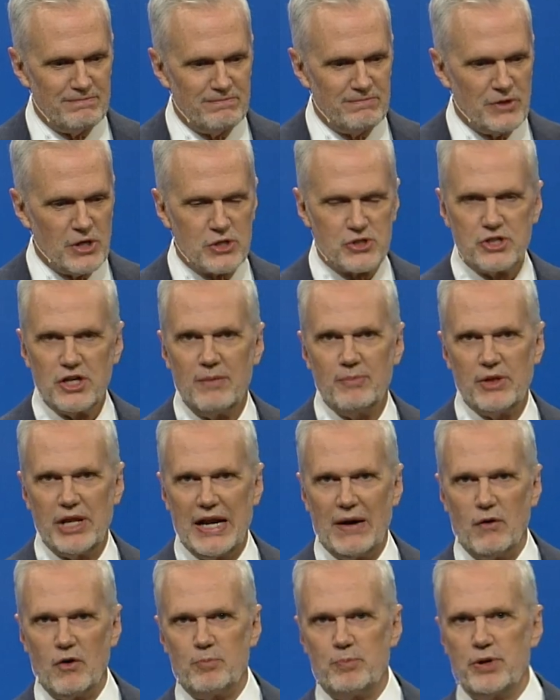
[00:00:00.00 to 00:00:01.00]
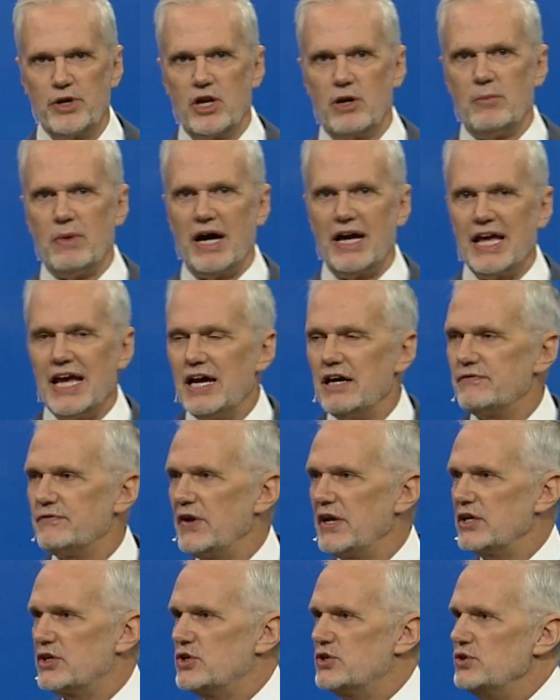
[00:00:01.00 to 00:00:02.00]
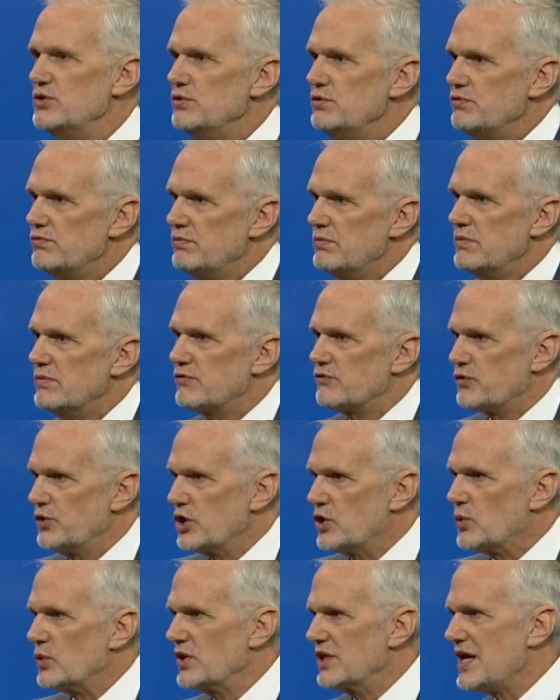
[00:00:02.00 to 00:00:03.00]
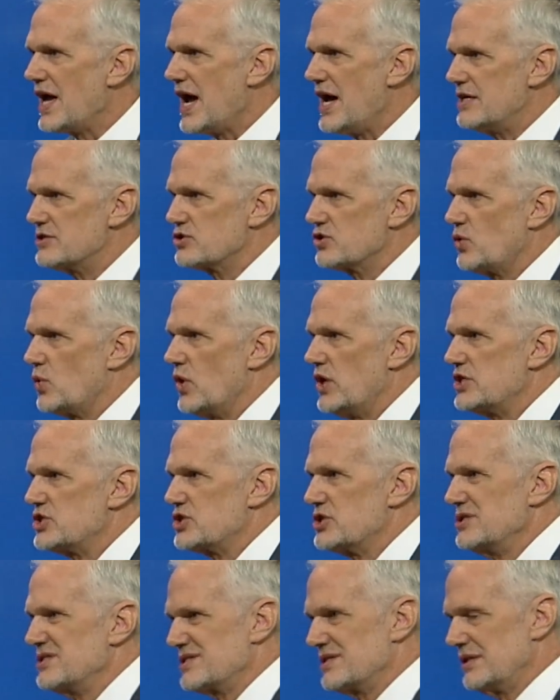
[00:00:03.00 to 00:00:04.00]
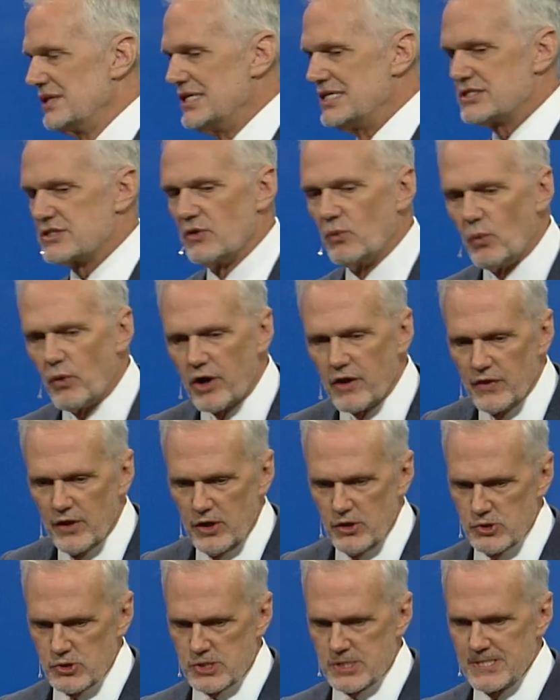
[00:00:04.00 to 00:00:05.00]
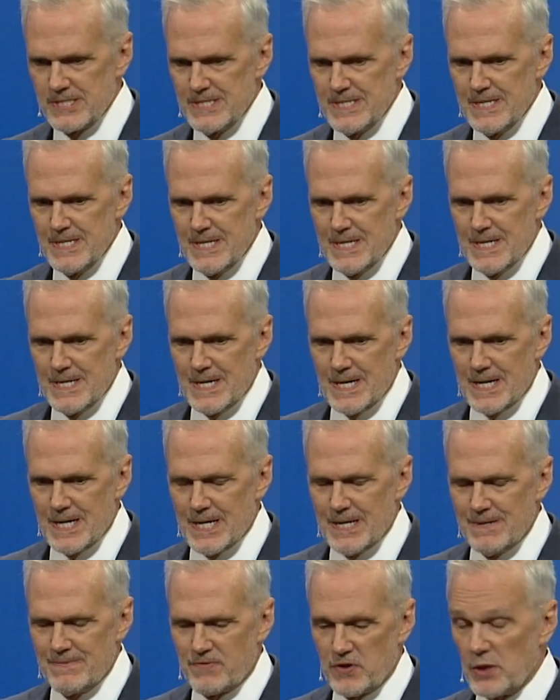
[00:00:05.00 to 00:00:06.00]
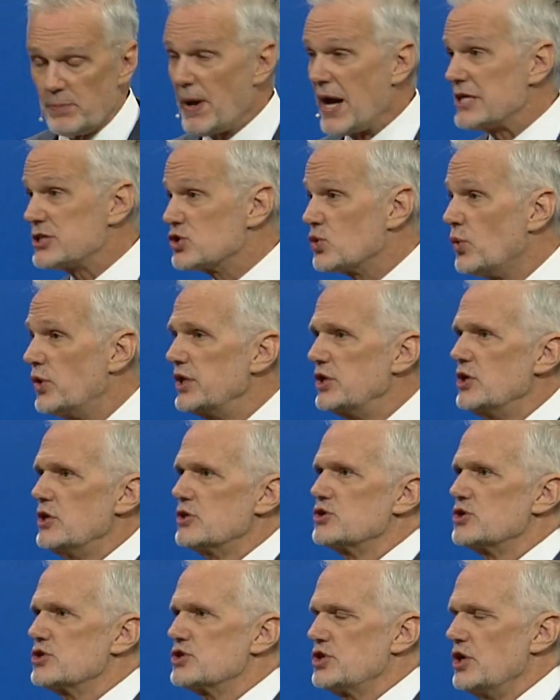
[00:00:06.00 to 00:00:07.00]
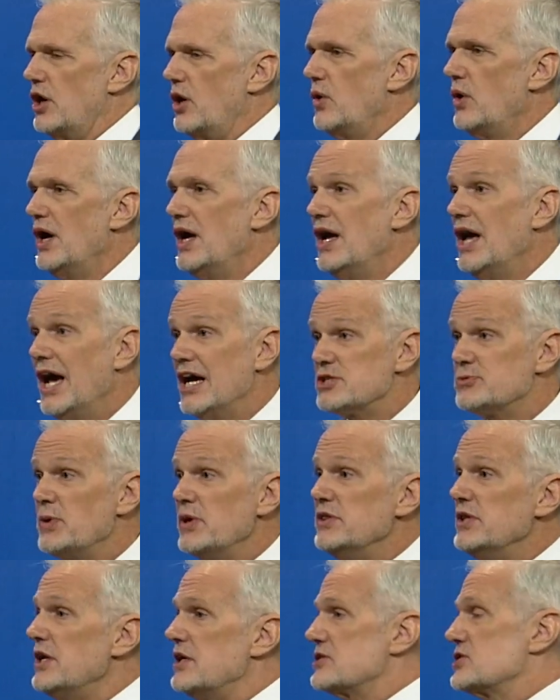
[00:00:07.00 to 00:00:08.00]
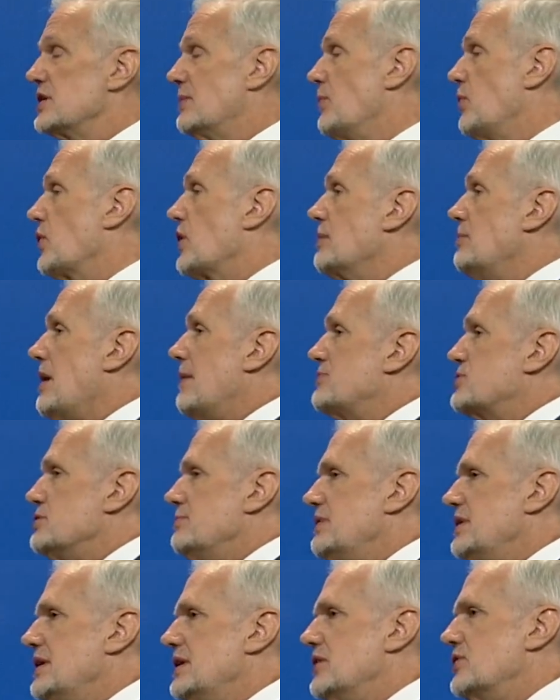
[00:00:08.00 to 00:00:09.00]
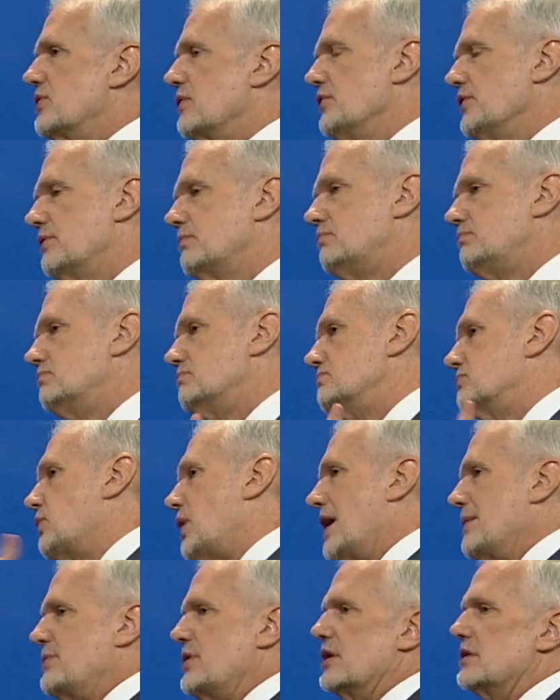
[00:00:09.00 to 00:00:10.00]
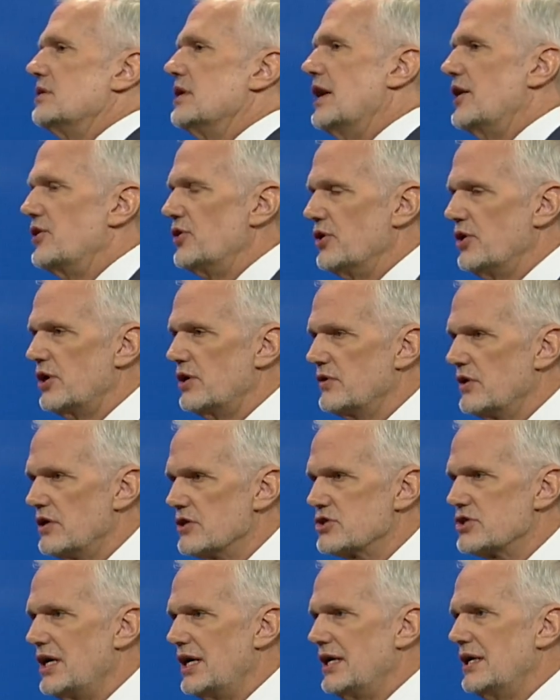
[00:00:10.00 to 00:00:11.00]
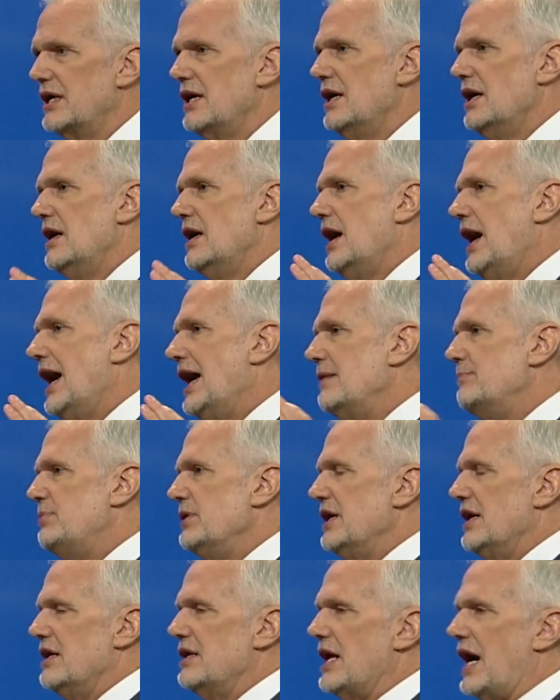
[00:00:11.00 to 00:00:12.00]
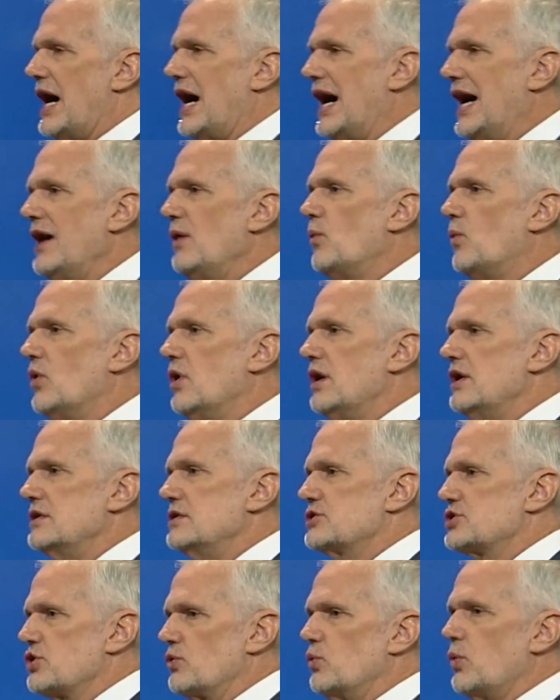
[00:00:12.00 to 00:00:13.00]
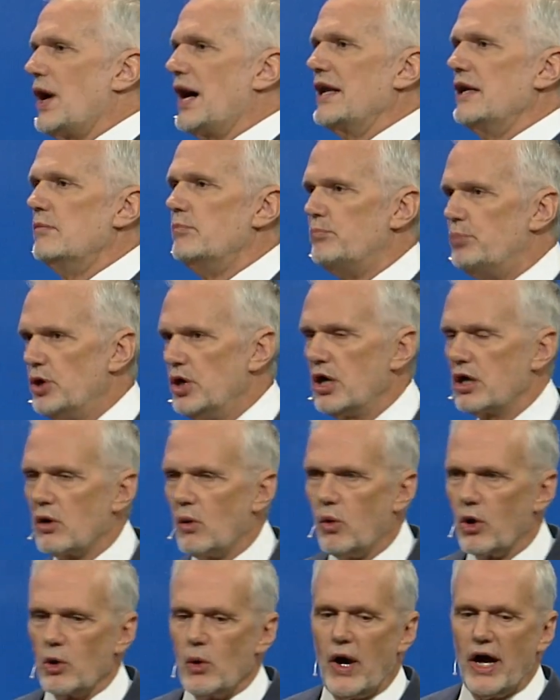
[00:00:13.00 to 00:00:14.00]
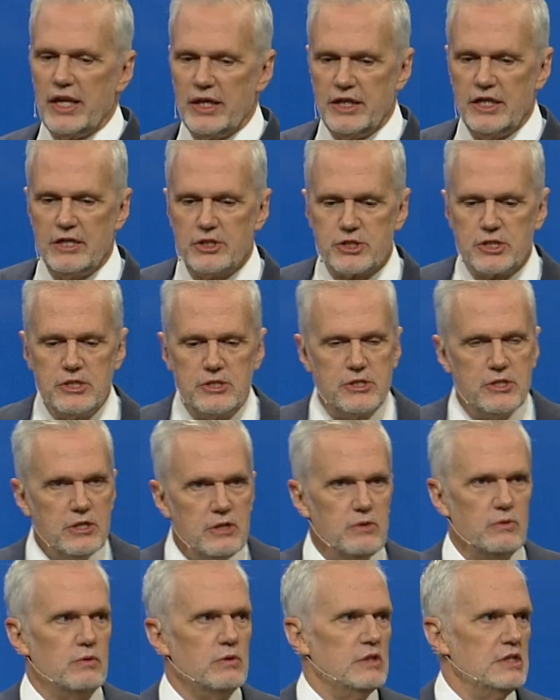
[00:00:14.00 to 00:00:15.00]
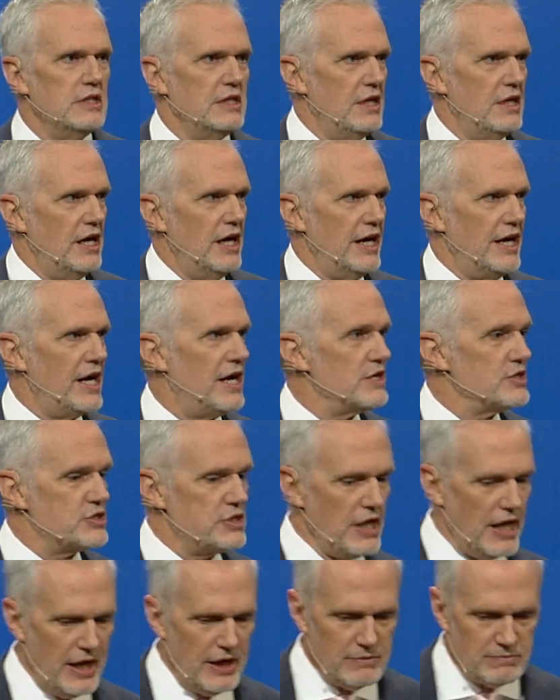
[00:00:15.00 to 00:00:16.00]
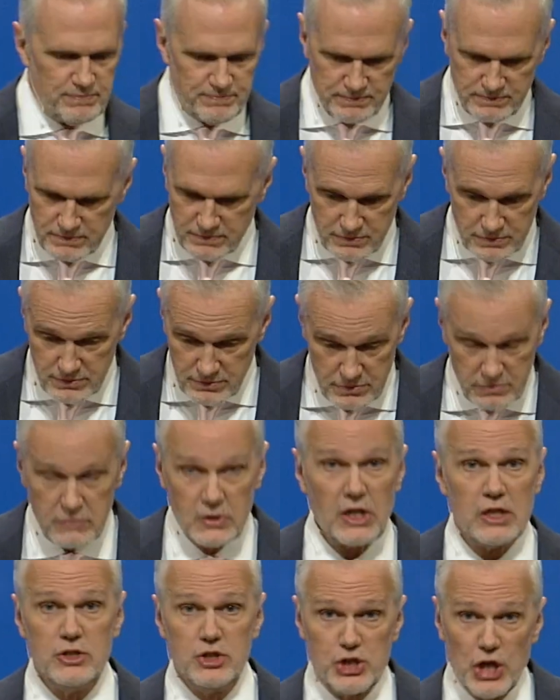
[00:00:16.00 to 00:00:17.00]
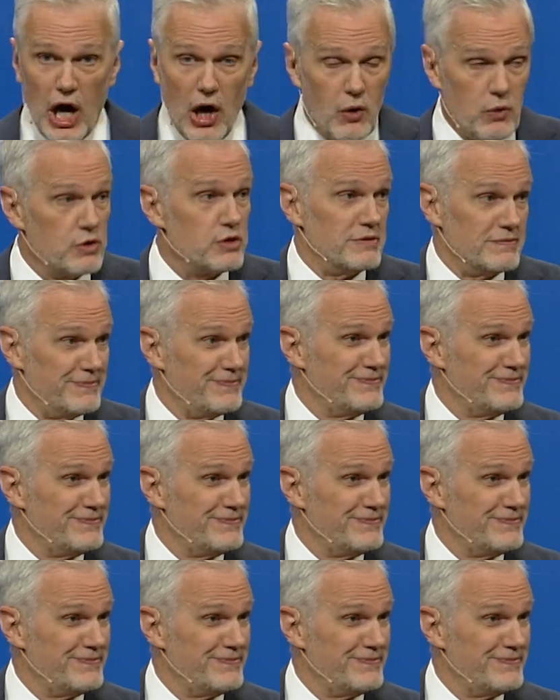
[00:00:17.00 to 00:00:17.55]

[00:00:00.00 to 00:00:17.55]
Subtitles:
there's some that I would put on my FAQ, frequently asked questions list. And one of those, for the past 20 years or so, has been this. Someone will come up to me, or they'll write me a letter, and they'll say, "Hey, Ben, I want to write a book. What do I need to do?" And I'll say, "Don't.